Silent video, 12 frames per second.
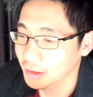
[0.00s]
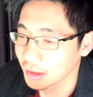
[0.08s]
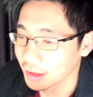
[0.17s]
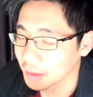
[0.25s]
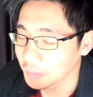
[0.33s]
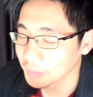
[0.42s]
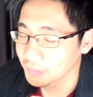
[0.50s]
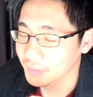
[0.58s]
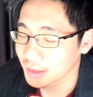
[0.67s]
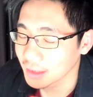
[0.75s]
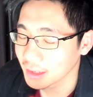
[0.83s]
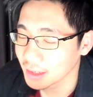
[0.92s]
Um,
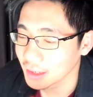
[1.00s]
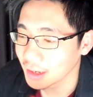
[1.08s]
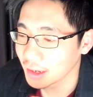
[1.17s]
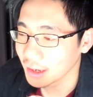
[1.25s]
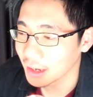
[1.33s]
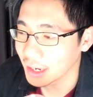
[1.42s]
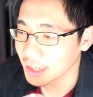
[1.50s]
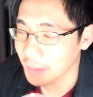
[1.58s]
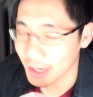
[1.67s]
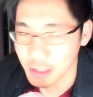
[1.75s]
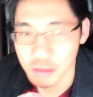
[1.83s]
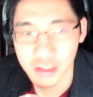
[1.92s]
I
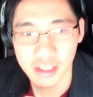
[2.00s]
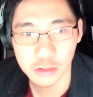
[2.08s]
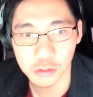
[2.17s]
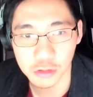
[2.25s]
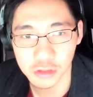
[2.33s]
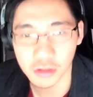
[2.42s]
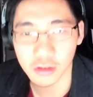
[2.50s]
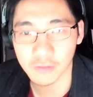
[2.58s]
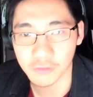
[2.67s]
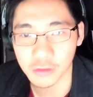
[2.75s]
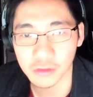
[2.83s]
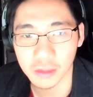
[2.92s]
imagine it you're starting to
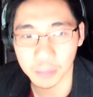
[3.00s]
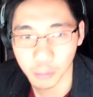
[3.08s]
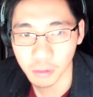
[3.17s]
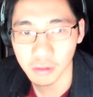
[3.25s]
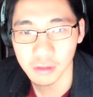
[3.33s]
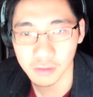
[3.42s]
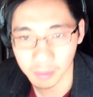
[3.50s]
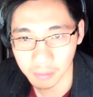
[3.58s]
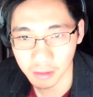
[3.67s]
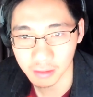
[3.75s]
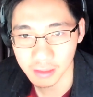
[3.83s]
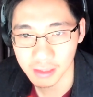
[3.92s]
feel the pull of the
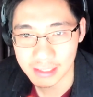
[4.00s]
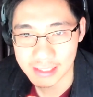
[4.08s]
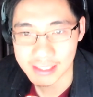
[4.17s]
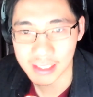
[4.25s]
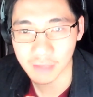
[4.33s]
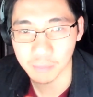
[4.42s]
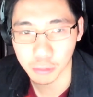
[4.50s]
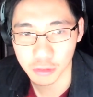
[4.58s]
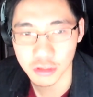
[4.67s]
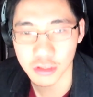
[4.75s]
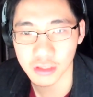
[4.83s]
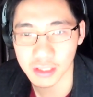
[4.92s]
market instead of
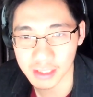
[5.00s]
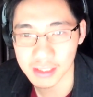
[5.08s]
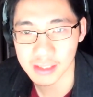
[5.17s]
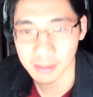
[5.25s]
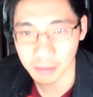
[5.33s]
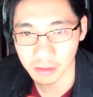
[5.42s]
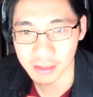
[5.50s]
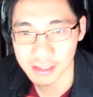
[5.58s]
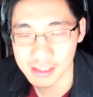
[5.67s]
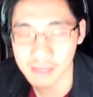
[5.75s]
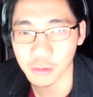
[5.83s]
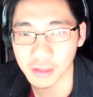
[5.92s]
pushing against the market.
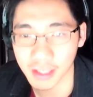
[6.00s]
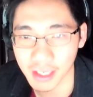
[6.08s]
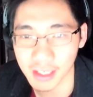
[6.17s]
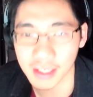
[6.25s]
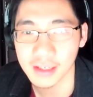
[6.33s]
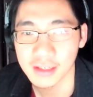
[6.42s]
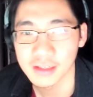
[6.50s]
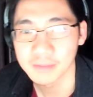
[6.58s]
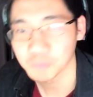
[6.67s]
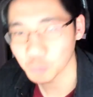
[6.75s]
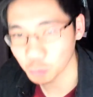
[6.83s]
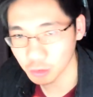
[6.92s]
Instead of going, like, hey,
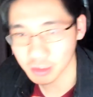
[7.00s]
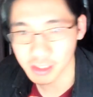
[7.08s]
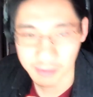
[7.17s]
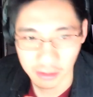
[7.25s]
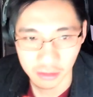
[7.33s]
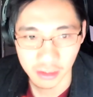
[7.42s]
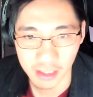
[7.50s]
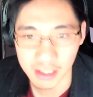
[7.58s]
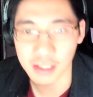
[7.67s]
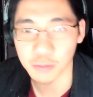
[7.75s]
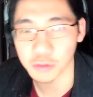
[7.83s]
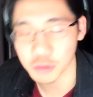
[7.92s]
would this be a good
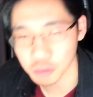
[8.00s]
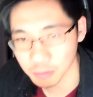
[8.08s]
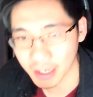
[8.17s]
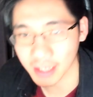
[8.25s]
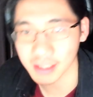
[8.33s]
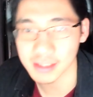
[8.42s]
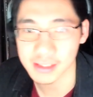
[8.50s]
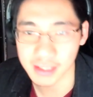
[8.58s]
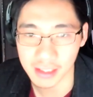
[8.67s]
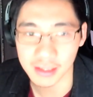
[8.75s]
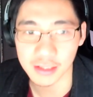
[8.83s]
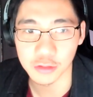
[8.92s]
idea? Would you back us?
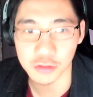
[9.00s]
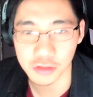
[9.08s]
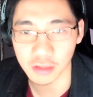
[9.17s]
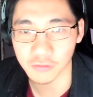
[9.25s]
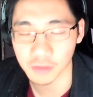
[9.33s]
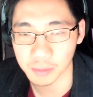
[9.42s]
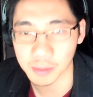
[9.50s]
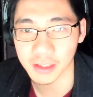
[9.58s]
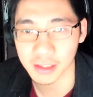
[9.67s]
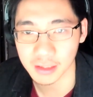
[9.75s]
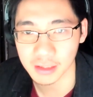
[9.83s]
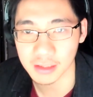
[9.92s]
Kind of thing. You're starting to feel people
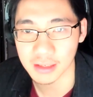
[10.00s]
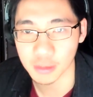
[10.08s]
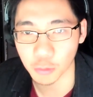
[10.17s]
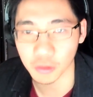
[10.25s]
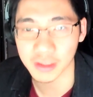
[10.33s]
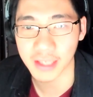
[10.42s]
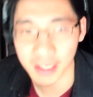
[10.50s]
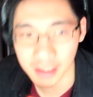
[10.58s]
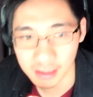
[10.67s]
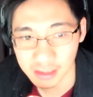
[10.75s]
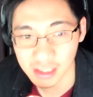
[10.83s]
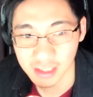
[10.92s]
like
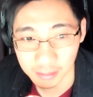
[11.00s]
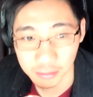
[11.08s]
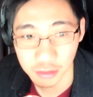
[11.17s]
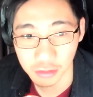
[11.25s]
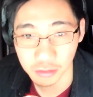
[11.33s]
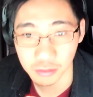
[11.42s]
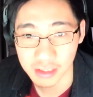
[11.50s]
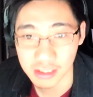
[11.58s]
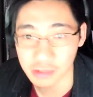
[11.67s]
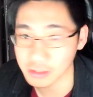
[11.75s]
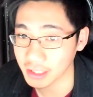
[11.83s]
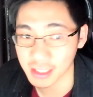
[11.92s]
organically come to you and
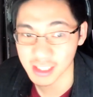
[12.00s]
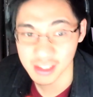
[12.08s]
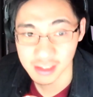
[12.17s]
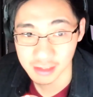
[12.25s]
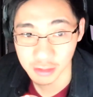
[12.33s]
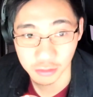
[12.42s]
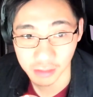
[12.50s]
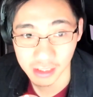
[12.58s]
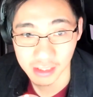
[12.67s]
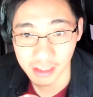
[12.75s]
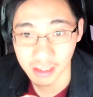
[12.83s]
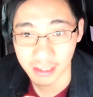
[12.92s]
tell you, hey, this is such a
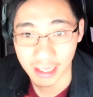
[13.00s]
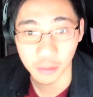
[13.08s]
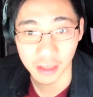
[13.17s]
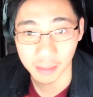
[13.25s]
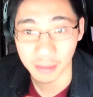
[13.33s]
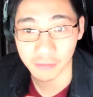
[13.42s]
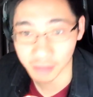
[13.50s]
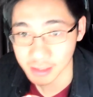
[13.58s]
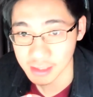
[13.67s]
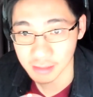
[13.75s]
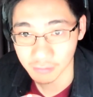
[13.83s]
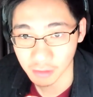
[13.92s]
great idea. Like, how do I get my
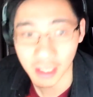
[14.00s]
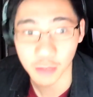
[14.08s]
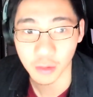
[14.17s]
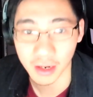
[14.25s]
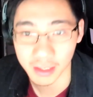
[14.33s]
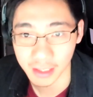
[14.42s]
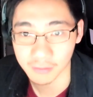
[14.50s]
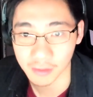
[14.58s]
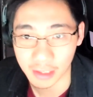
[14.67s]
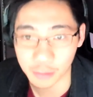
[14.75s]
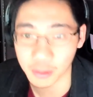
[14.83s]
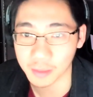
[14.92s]
friends involved? How do I get
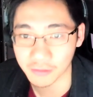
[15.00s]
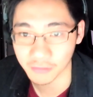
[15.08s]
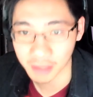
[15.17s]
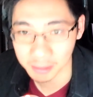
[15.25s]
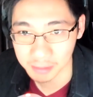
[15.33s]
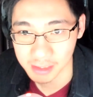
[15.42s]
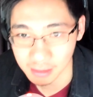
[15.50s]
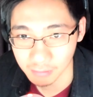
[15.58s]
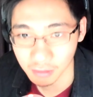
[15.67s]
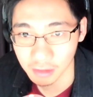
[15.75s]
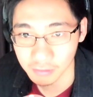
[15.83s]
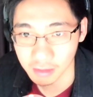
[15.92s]
involved? How do I get my families
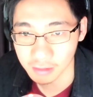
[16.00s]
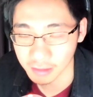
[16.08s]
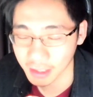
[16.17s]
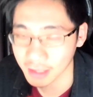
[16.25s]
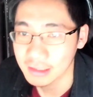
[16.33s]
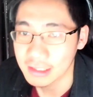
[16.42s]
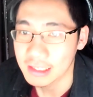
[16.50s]
involved and all that?